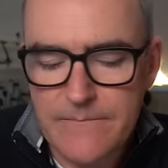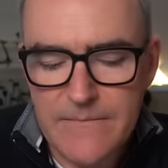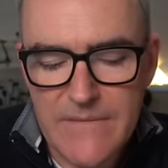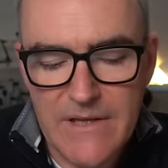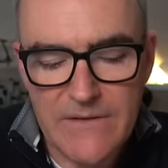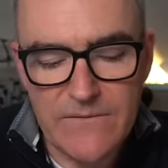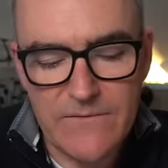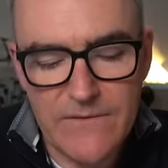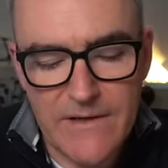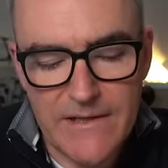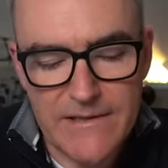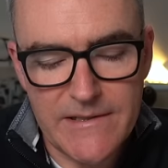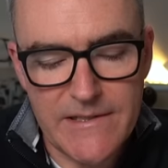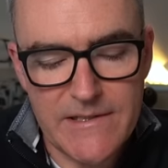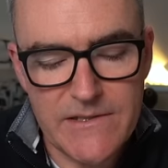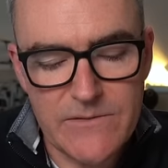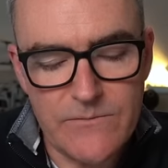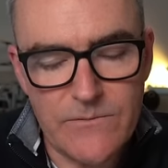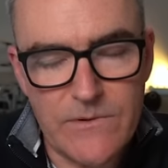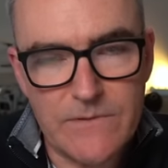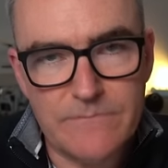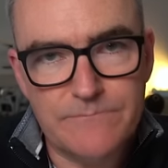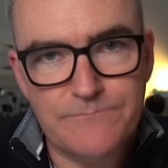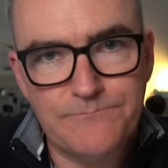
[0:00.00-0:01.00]
In fact, this
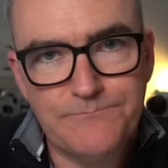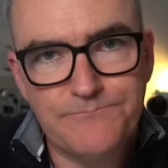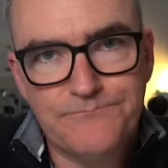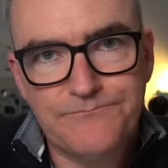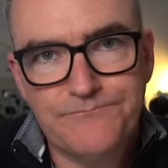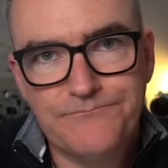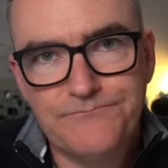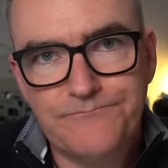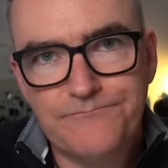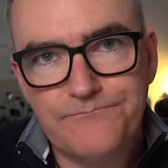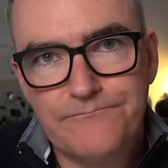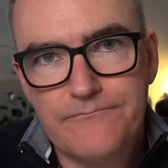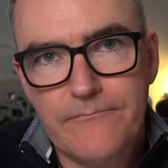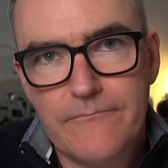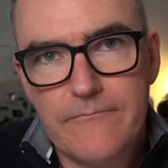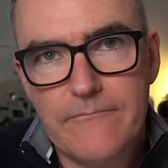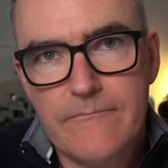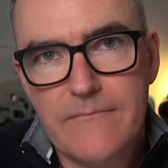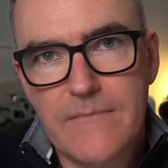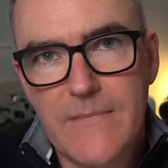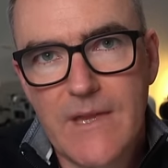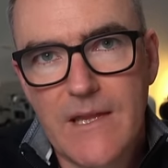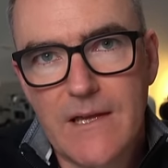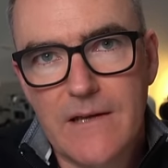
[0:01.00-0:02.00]
one
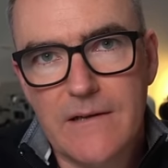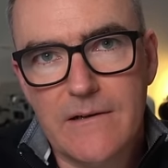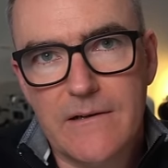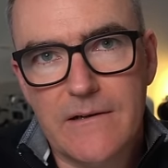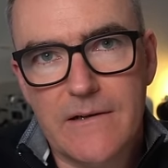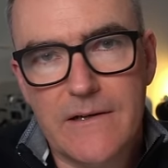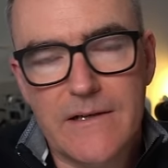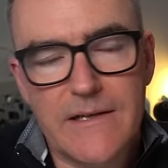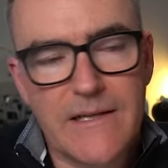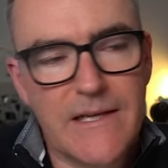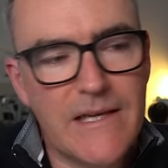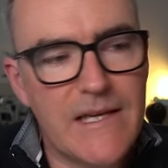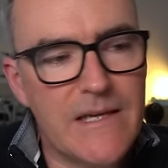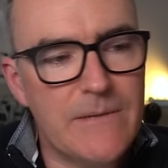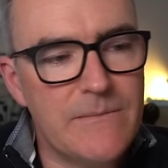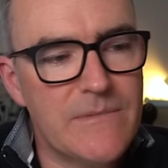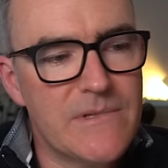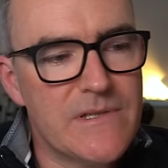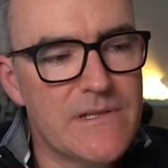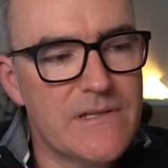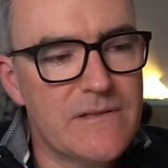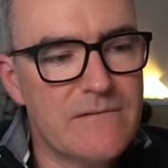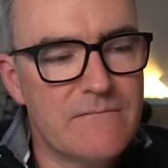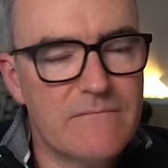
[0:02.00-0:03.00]

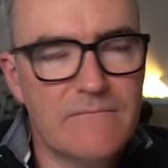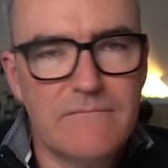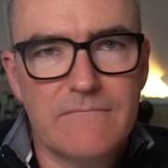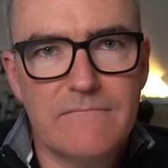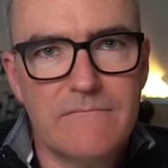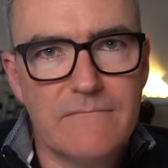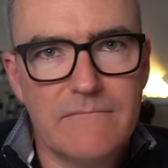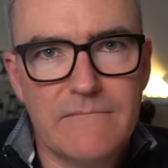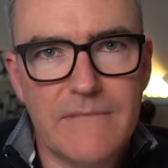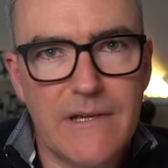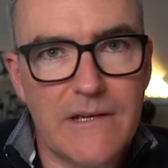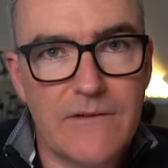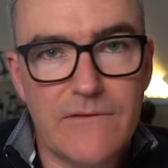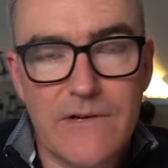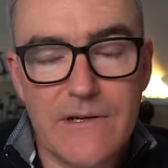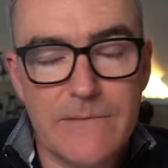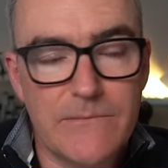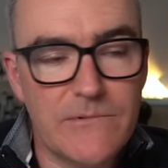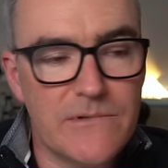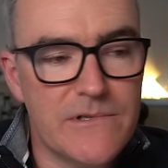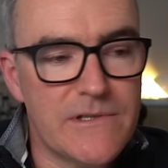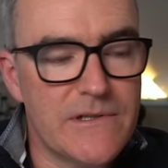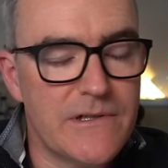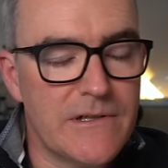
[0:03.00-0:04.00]
keeps
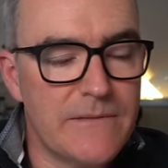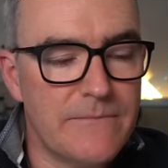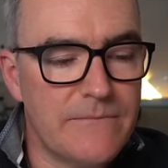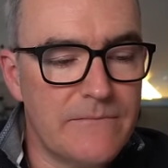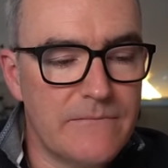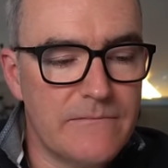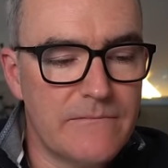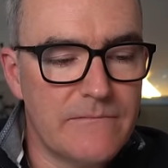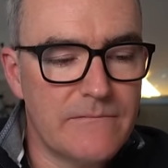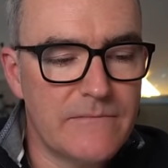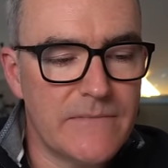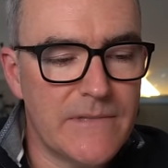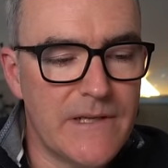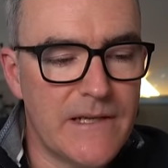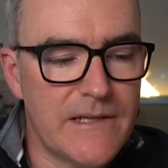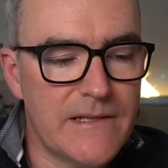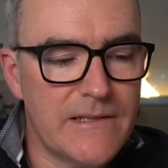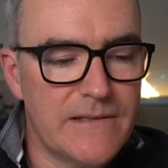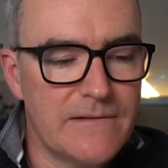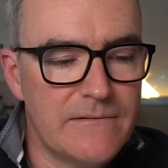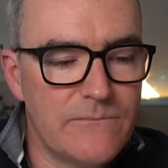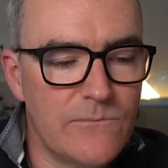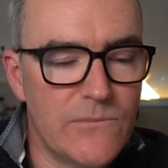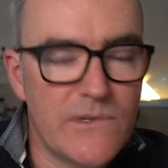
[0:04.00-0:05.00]
incredible time,
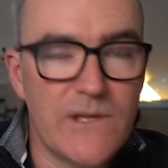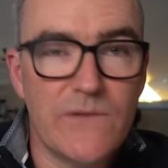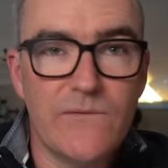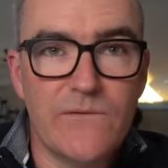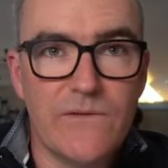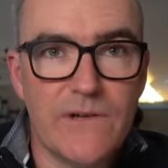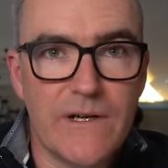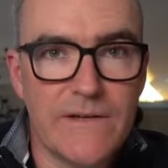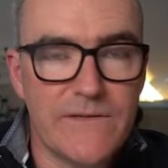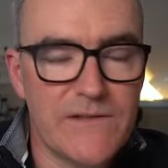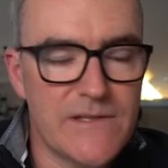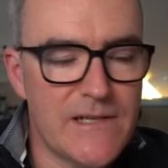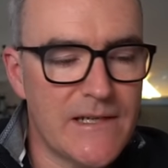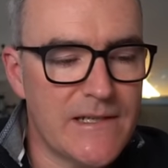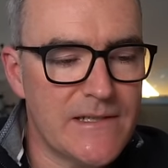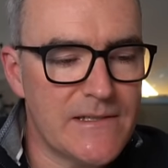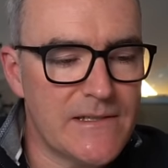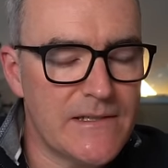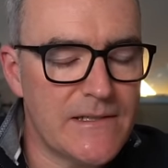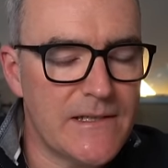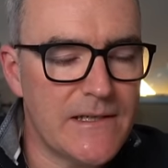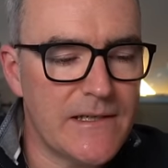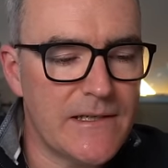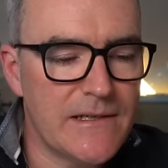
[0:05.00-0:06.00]
within 5
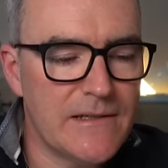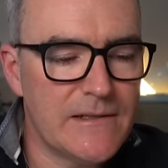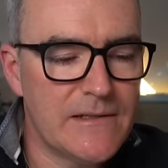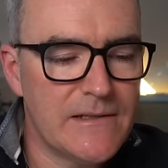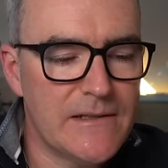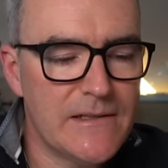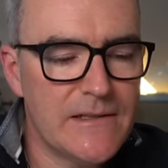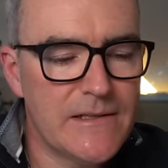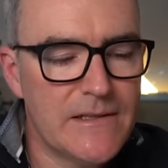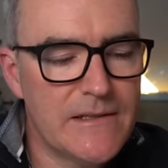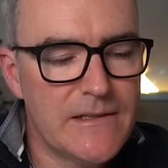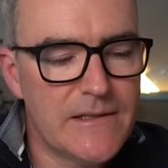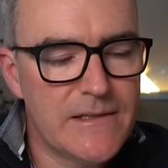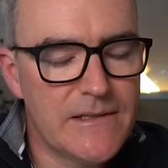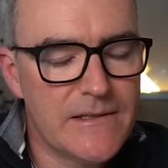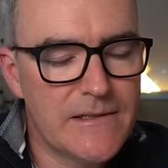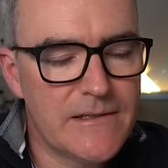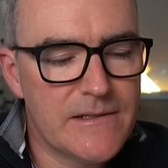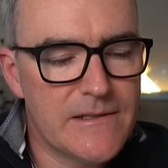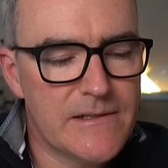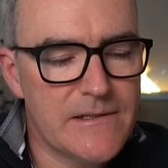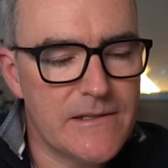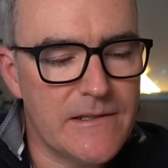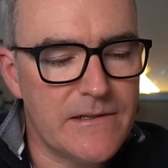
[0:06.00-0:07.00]
seconds a day.
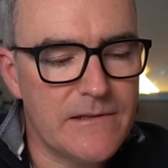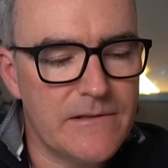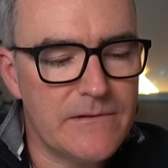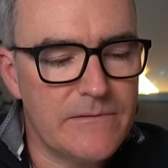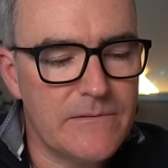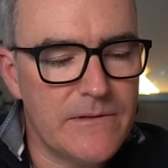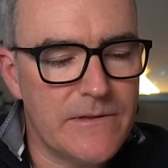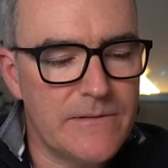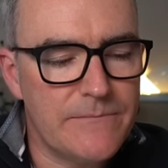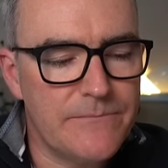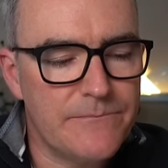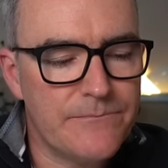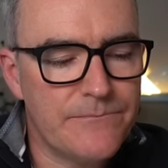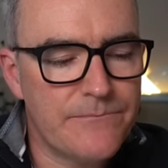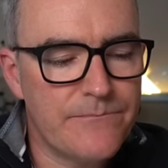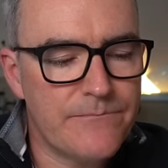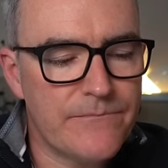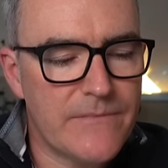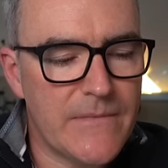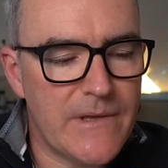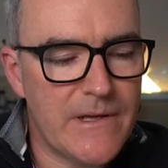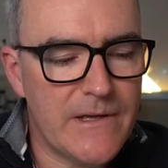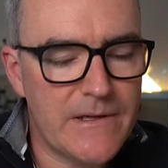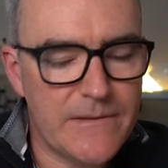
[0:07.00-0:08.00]
So,
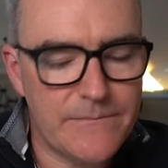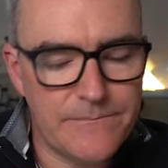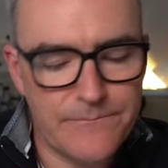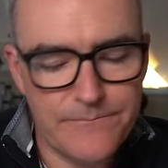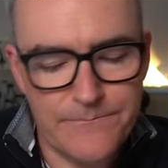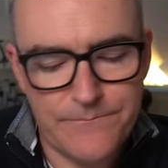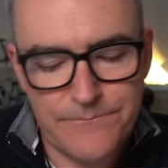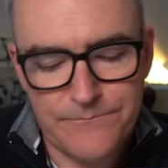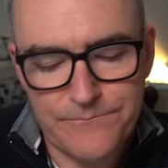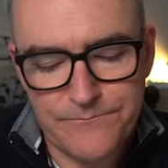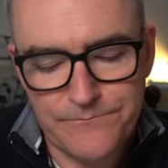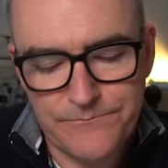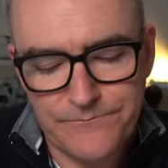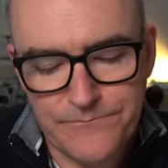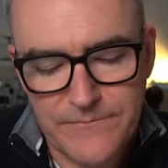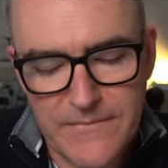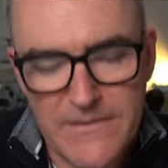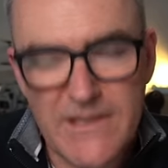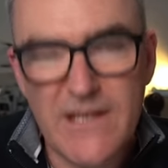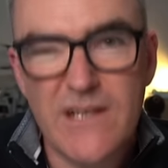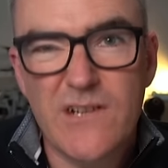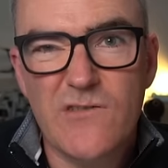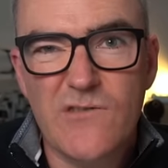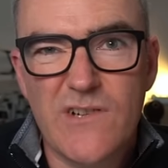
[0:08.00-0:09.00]

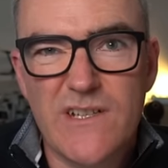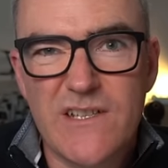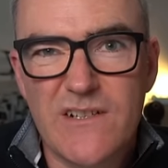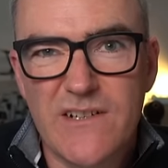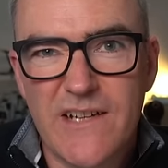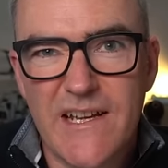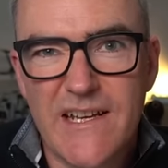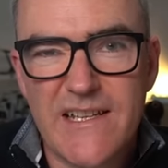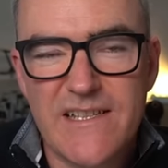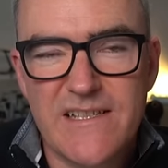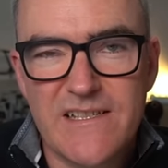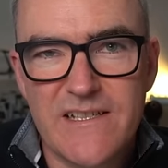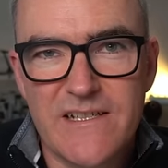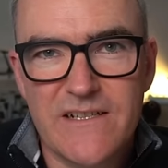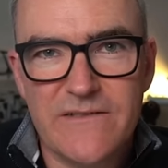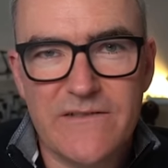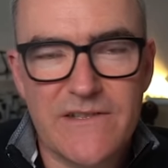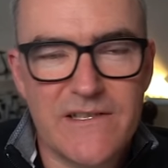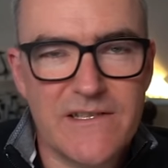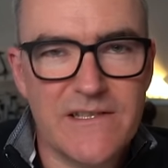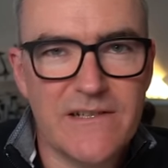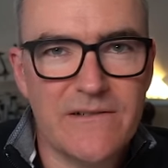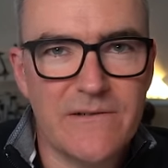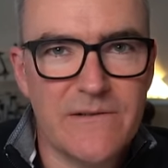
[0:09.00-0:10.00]
the only reason I get it
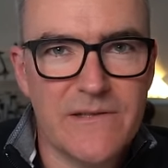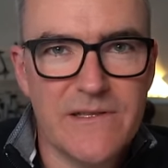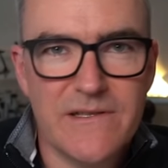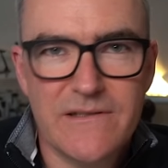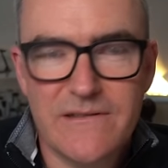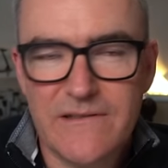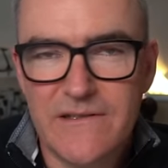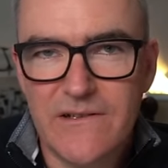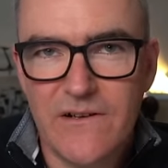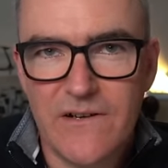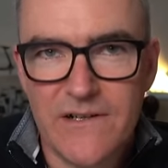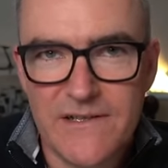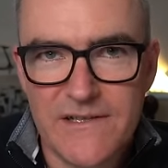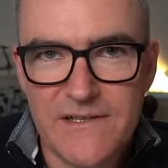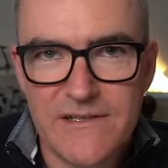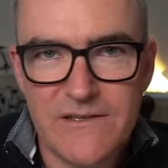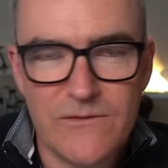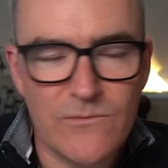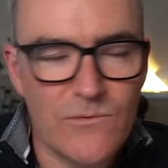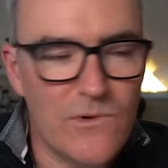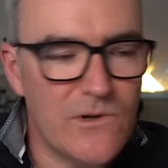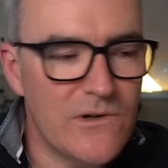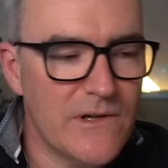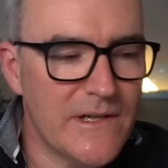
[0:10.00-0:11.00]
serviced is so it's nicer to
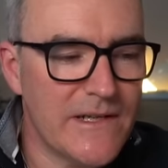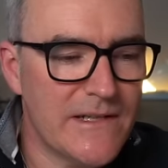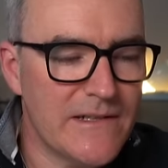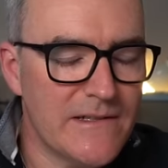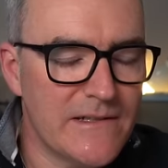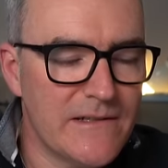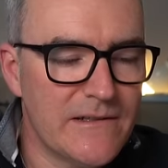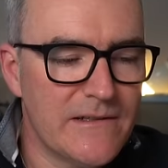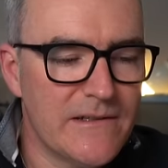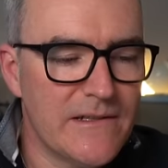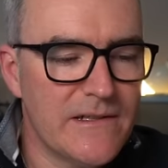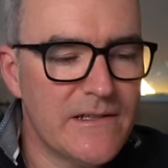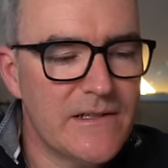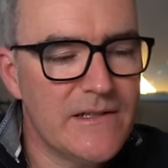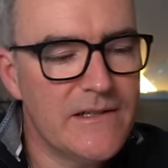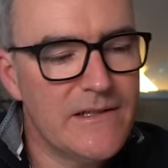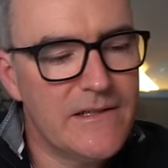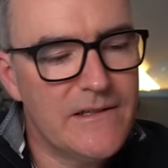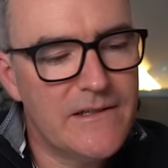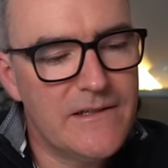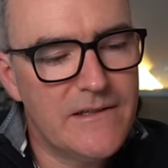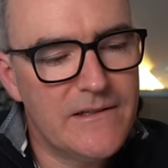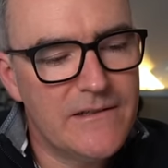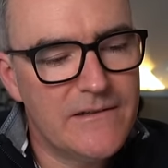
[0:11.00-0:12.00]
wind.
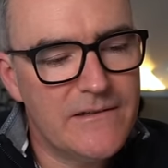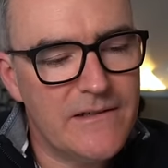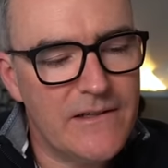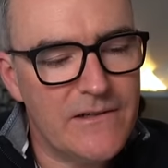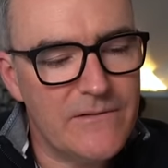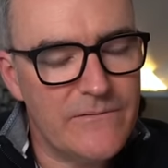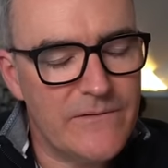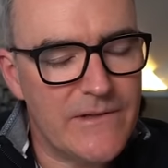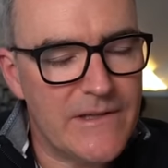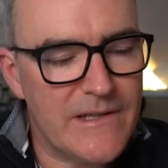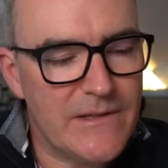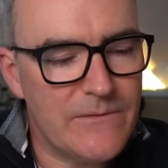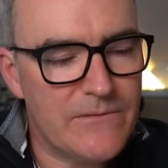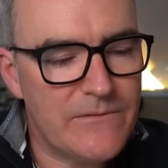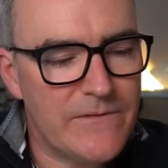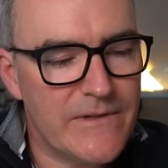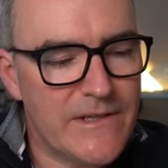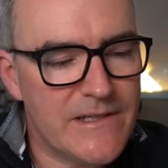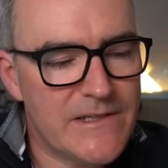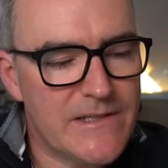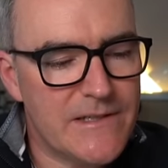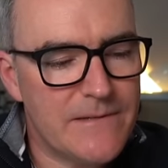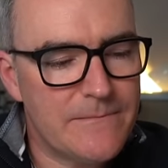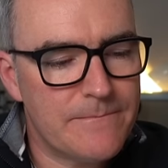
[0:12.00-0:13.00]
Hopefully that will
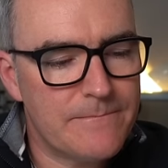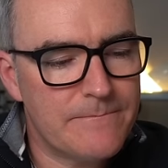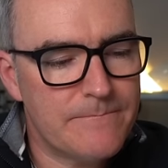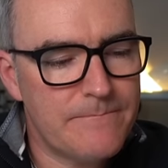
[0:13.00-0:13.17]
fix it.